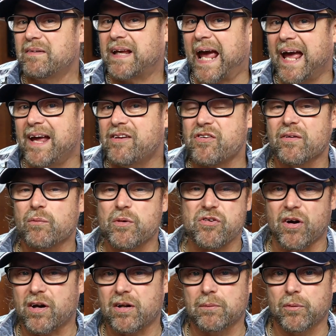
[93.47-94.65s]
Cans are
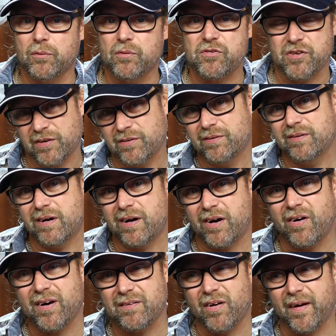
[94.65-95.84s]
recyclable, so I
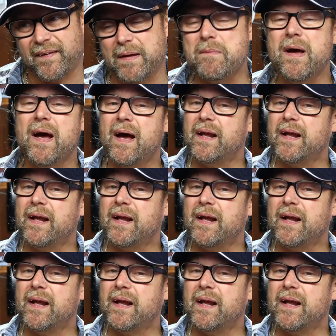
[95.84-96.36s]
kind of like them.